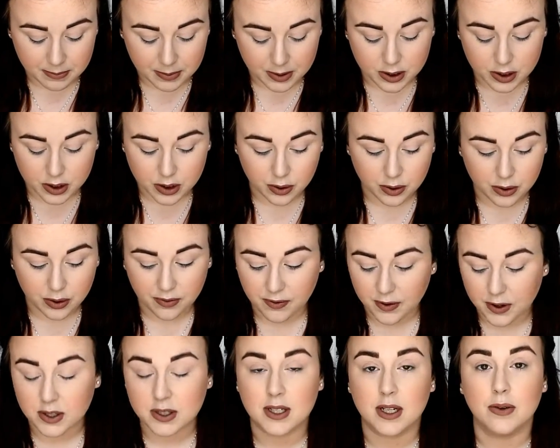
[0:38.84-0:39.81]
So the
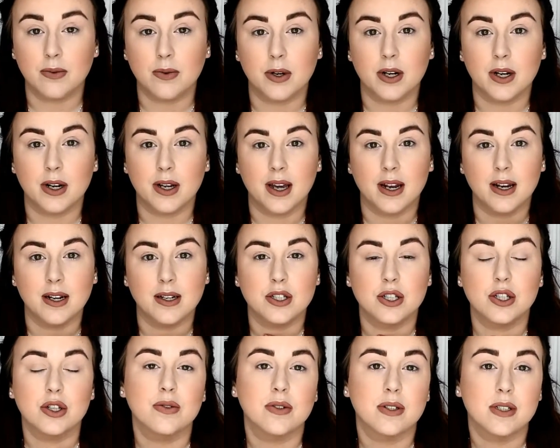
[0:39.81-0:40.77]
first thing we're going to get
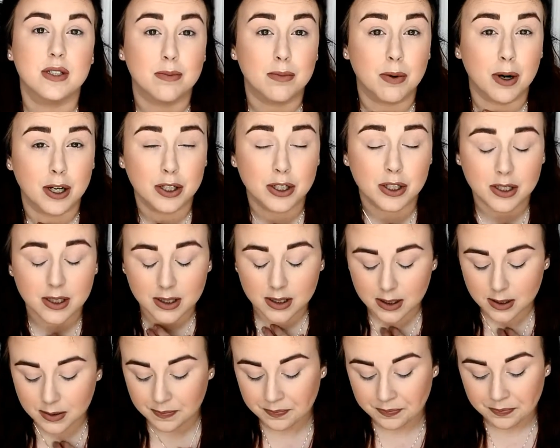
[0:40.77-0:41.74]
into is the
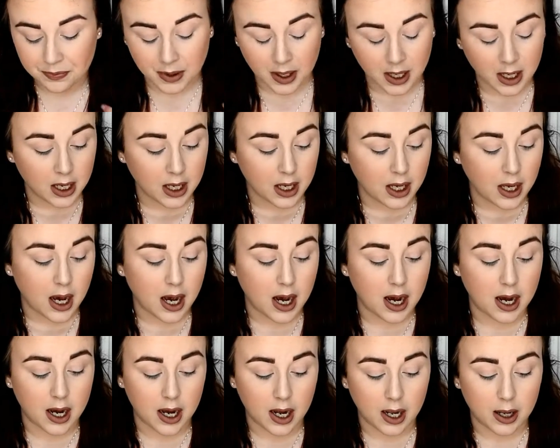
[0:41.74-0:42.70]
brushes.
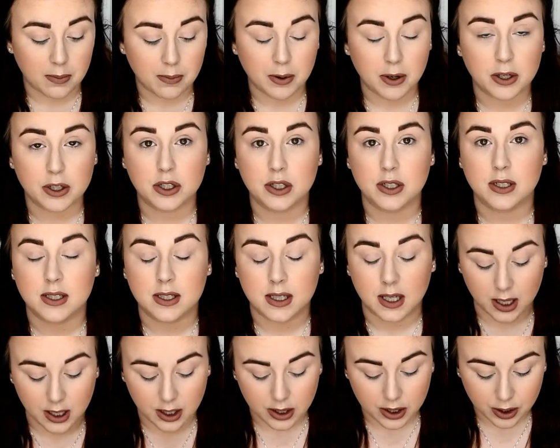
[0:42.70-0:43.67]
I purchased
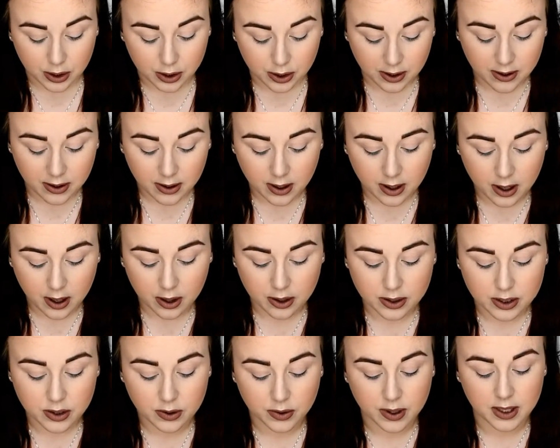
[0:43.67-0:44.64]
the
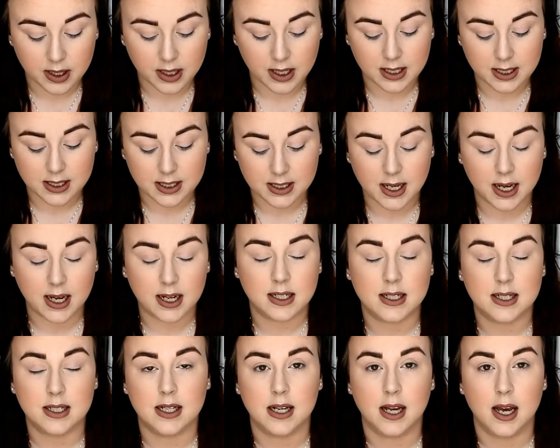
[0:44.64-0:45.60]
set
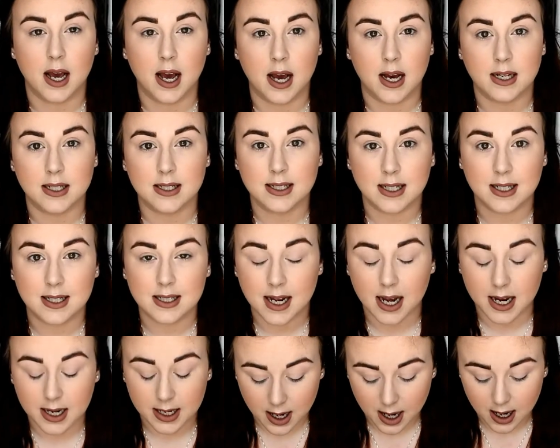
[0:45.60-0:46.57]

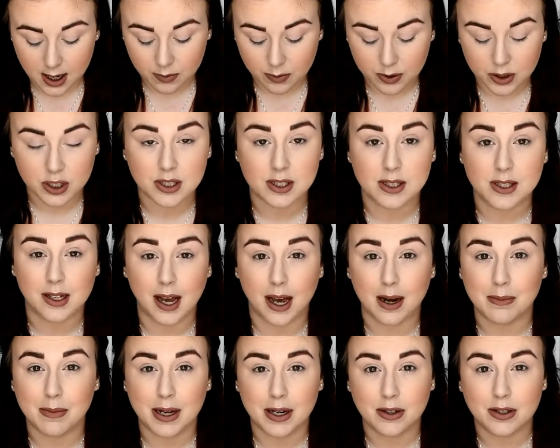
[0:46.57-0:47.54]
699, which is the
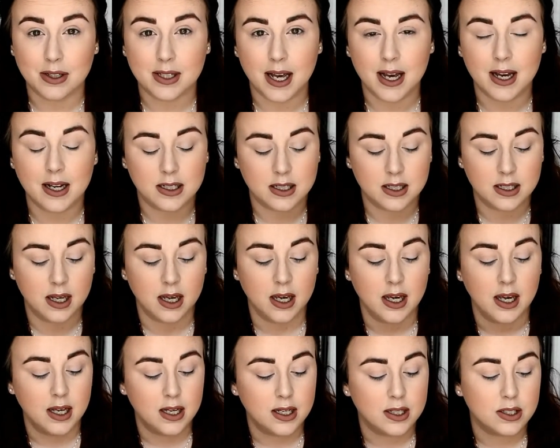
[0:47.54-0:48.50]
Gun Metal set.
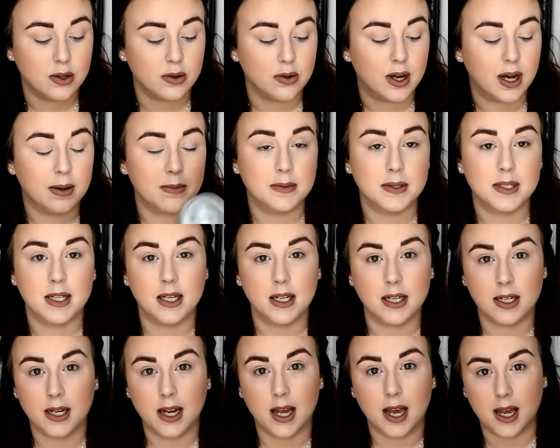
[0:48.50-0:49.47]
So it comes
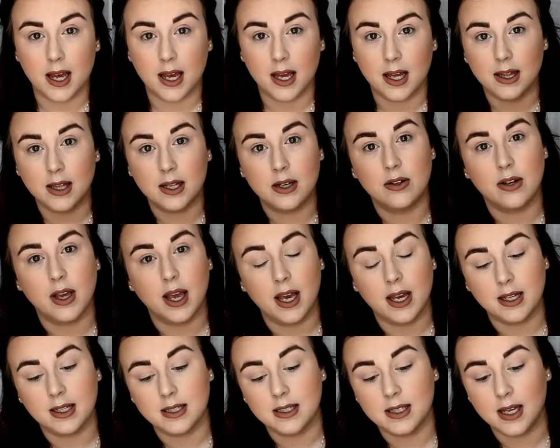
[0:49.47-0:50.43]
in a little
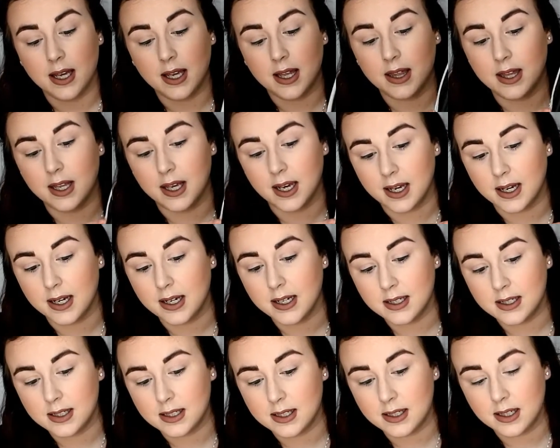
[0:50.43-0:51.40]
case like
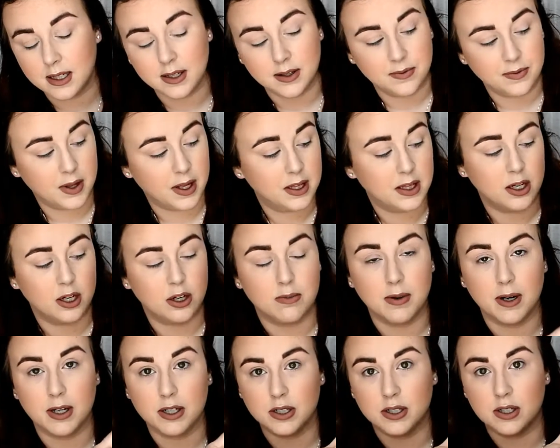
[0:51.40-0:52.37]
this, and then your
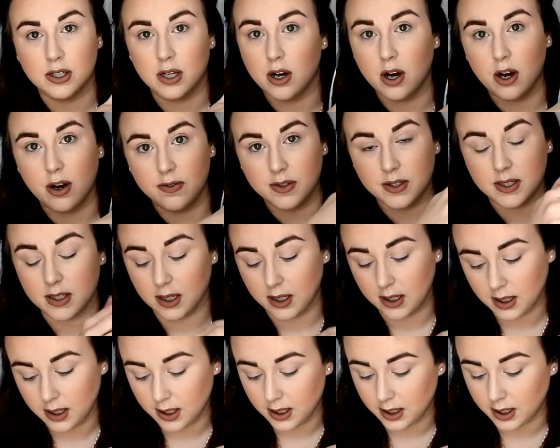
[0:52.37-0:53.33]
brushes are obviously
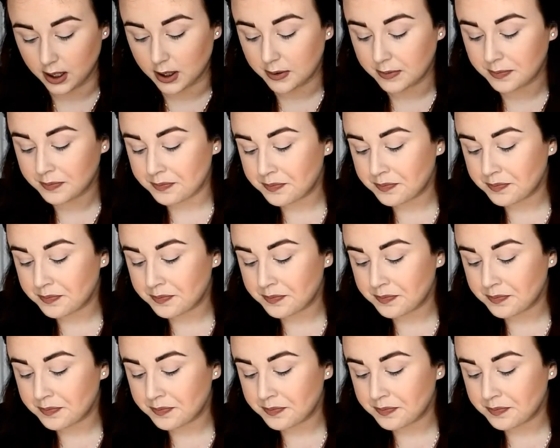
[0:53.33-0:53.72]
in here.